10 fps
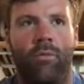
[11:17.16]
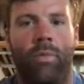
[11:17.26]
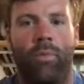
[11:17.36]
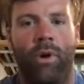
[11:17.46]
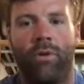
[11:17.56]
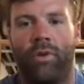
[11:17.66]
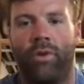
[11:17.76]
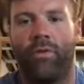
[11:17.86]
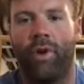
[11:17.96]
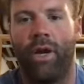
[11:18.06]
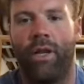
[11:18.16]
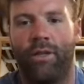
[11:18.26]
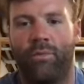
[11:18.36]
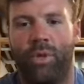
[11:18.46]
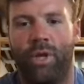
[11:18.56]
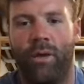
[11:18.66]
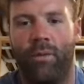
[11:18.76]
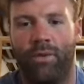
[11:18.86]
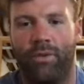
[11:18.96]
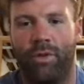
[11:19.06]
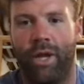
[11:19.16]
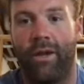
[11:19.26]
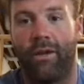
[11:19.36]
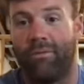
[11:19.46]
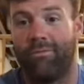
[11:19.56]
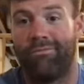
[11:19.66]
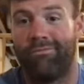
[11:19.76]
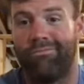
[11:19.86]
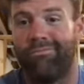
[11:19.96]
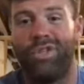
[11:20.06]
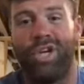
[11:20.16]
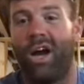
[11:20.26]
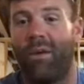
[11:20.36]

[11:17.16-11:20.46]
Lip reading: Part of good writing is being able to like chop